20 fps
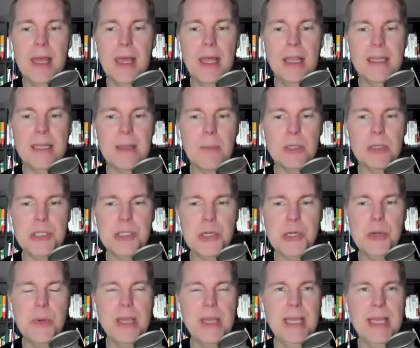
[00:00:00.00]
Number
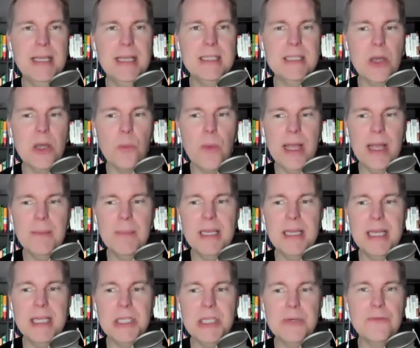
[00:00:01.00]
2 is a
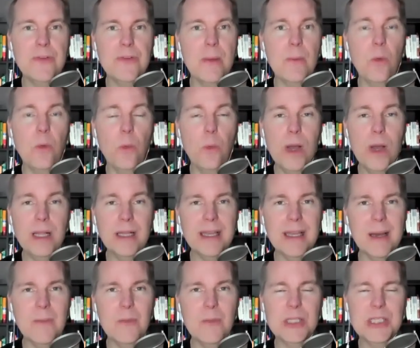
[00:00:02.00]
recommendation from
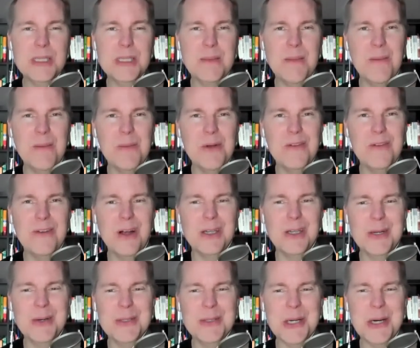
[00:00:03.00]
William, which is a member of our
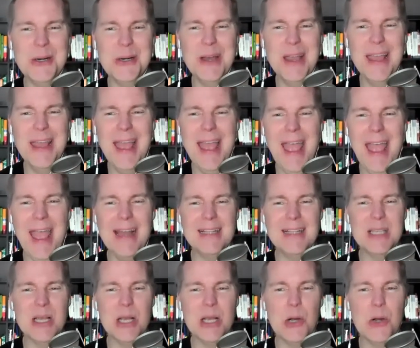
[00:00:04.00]
dojo, and
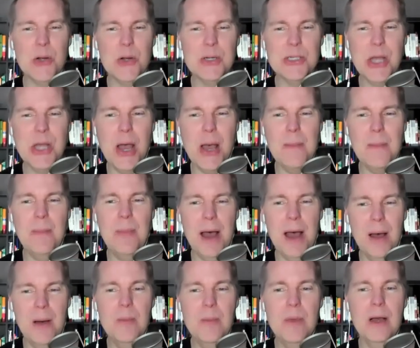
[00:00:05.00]
it's a Kershaw
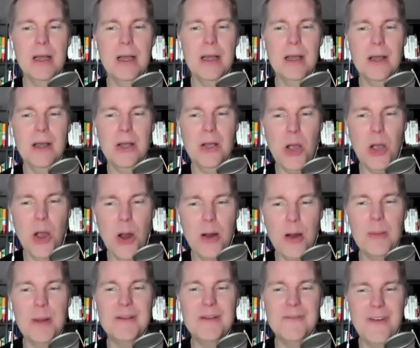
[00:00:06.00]
Pub
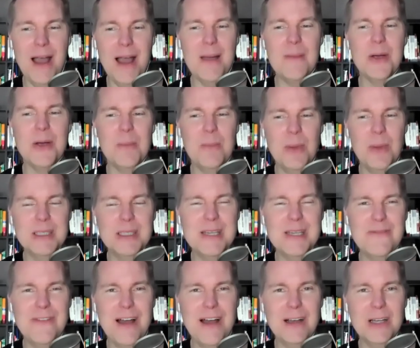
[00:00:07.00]
carbon fiber
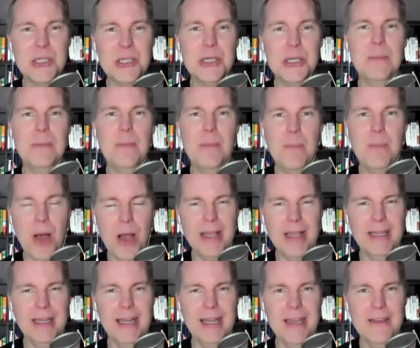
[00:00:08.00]
multifunction
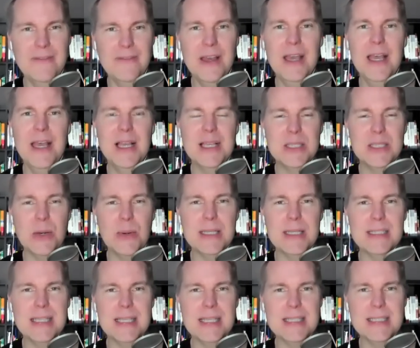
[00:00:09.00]
pocket knife. So
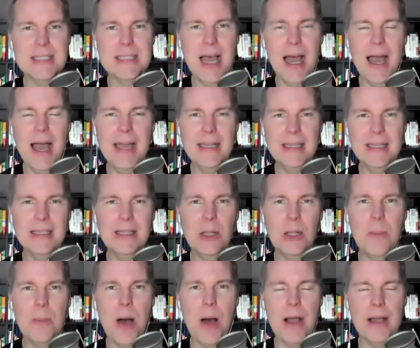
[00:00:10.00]
it's this tiny
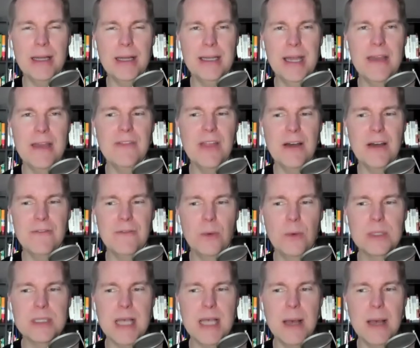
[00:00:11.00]
little pocket knife that
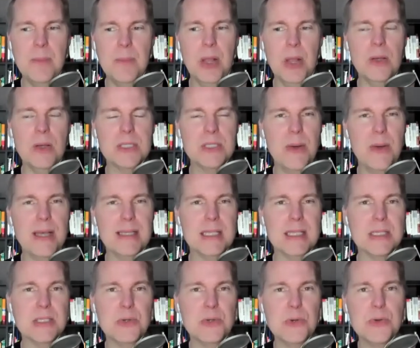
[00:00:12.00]
folds up, but also has
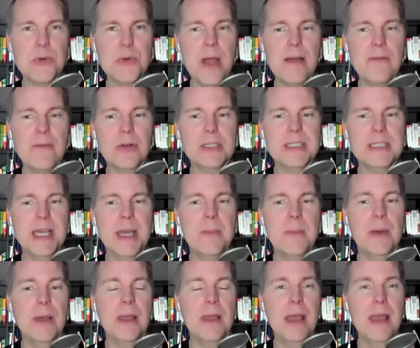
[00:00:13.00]
a screwdriver
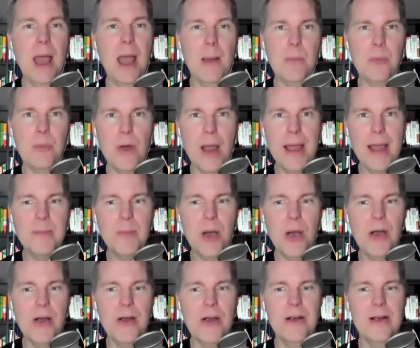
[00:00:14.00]
tip, a pry
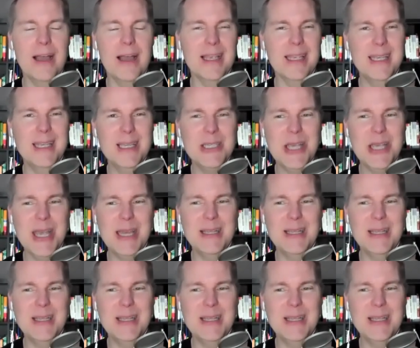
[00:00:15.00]
bar, a keychain